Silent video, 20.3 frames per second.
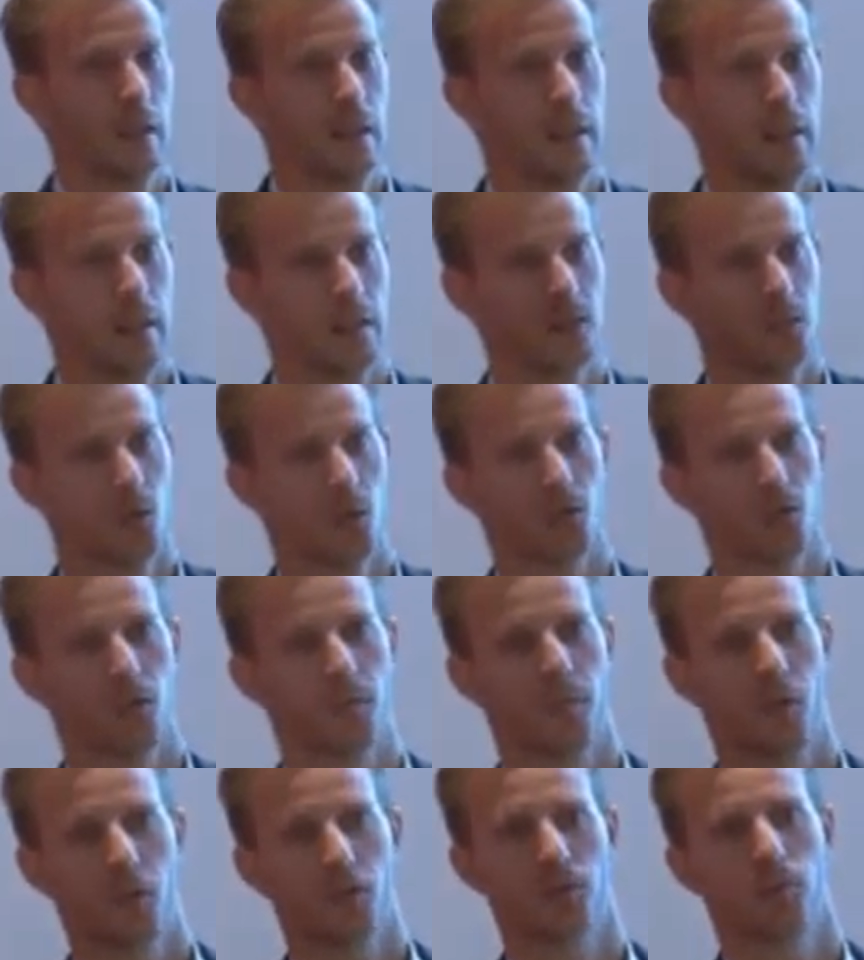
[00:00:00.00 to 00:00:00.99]
It's also
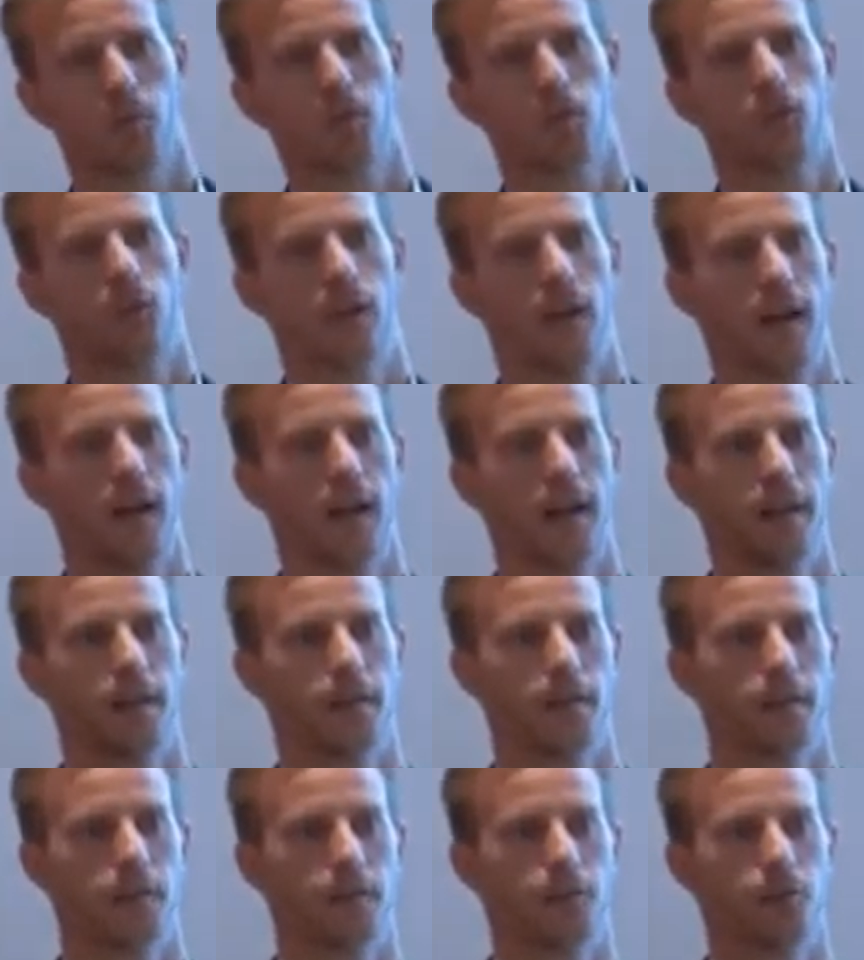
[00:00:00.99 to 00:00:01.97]
possible to
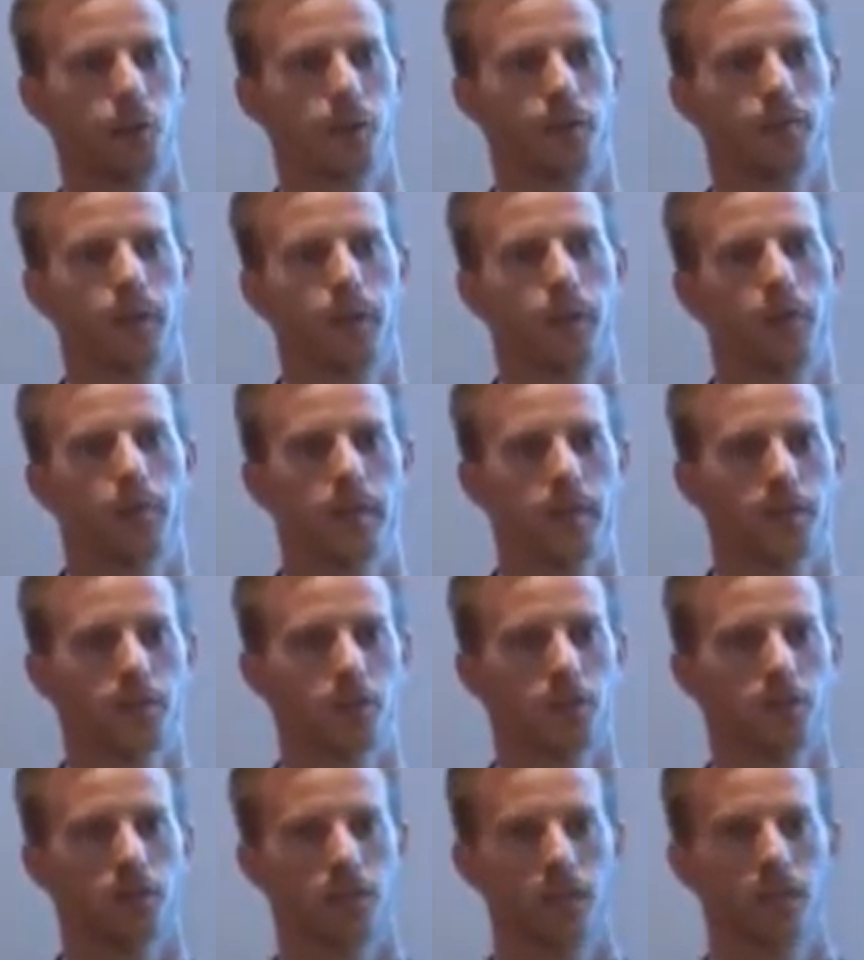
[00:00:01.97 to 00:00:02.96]
add different
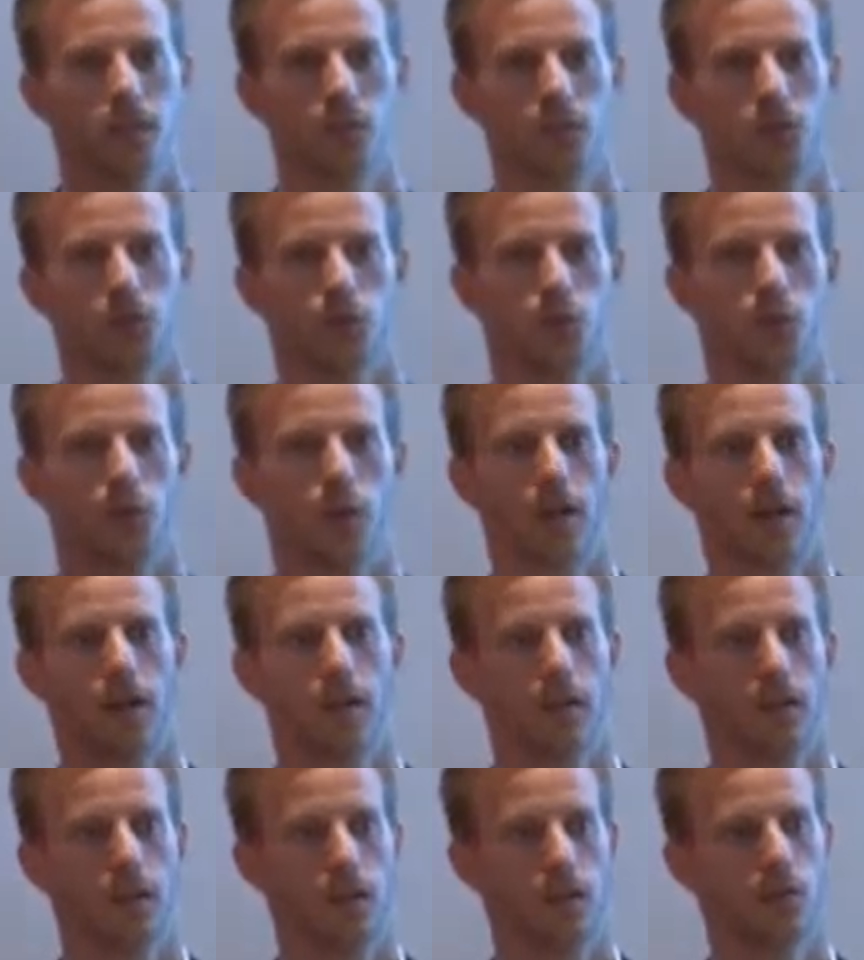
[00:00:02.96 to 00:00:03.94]
parameters
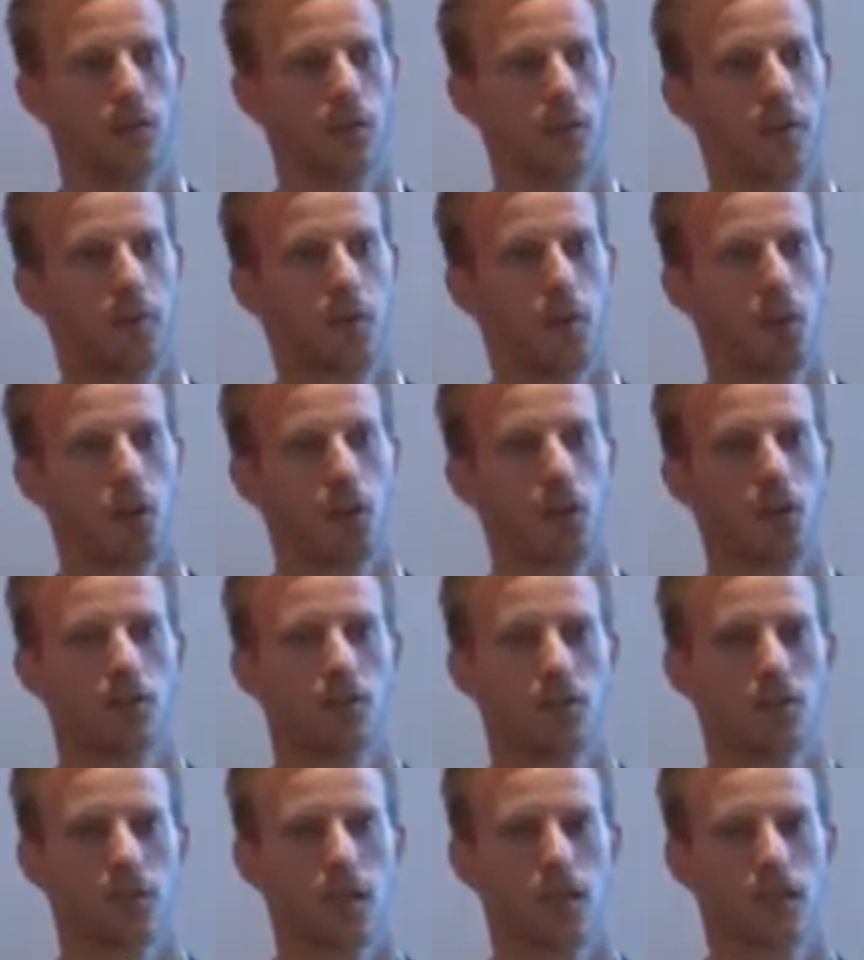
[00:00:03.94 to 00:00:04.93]
into the model,
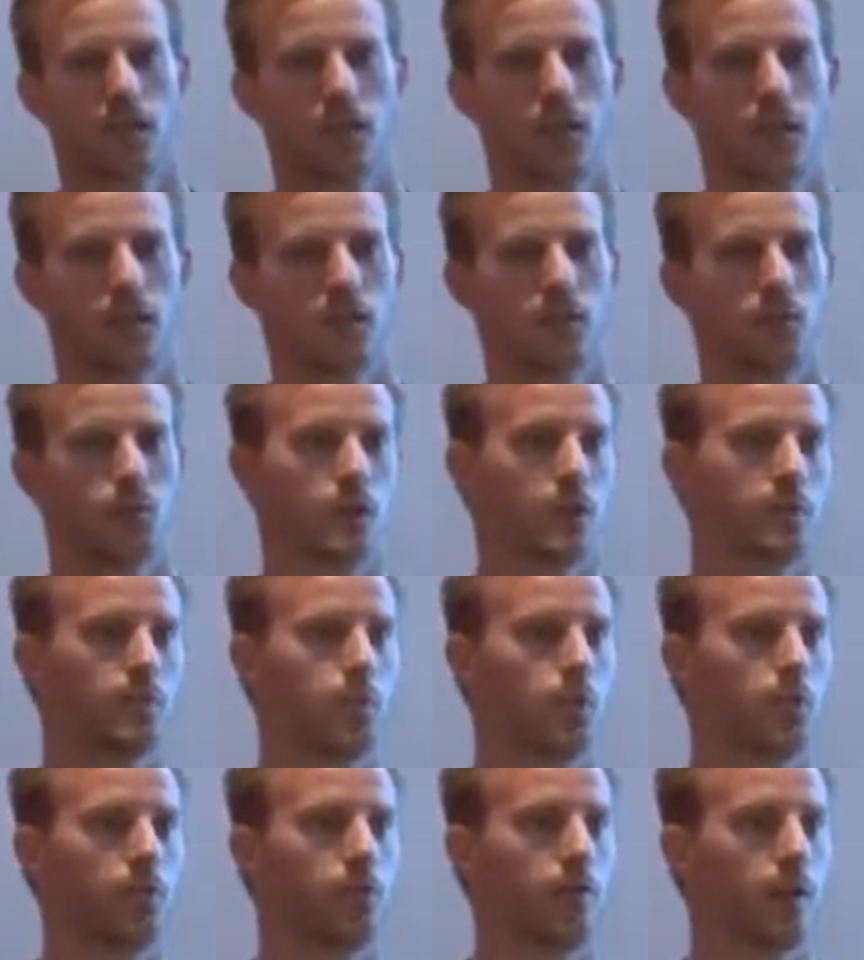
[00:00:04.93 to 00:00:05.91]
such as risk
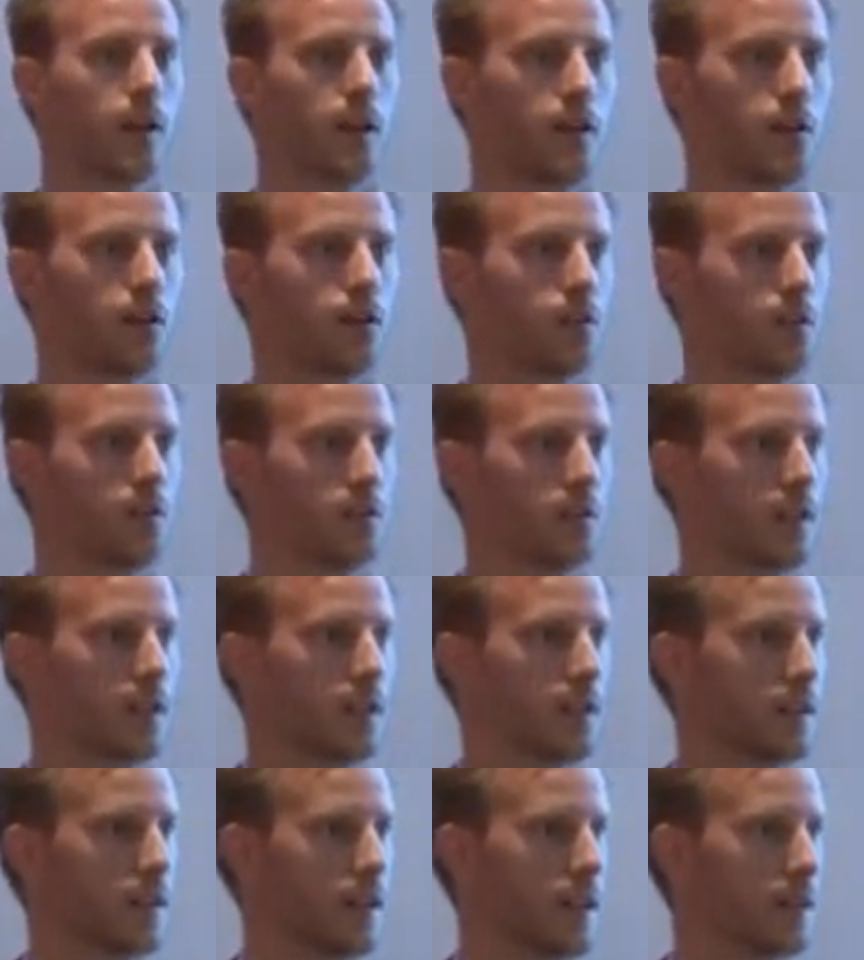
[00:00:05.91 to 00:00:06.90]
profile or
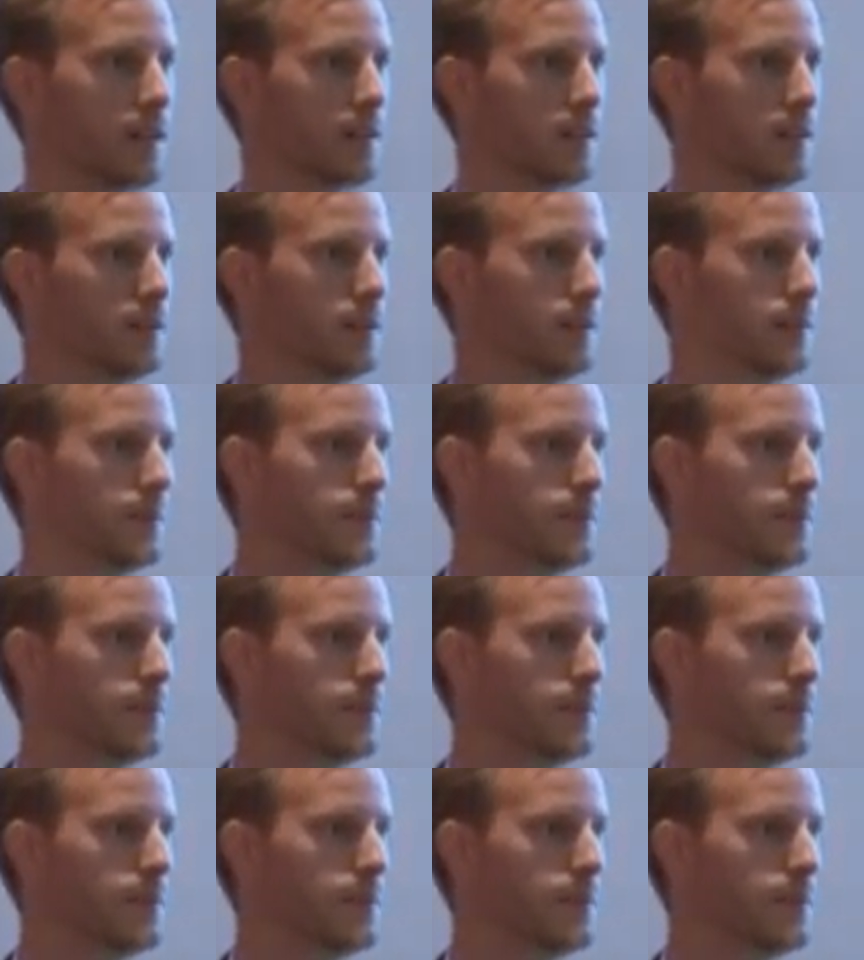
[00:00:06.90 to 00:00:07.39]
cyclicality.